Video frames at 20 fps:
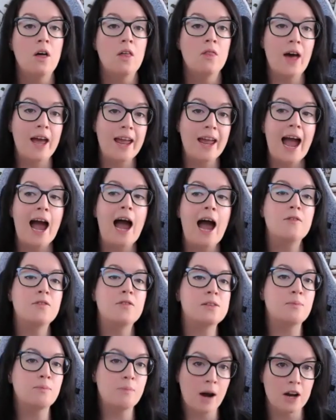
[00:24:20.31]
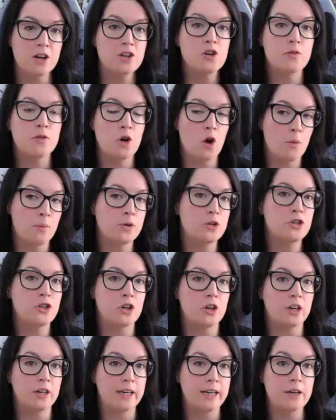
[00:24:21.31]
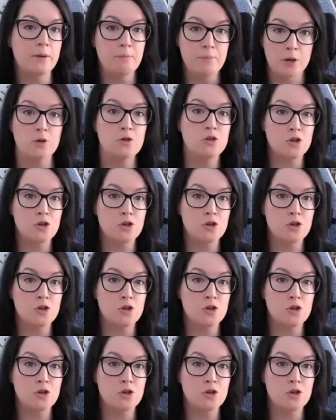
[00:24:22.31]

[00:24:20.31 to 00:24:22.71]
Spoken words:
they have as much of an opportunity to build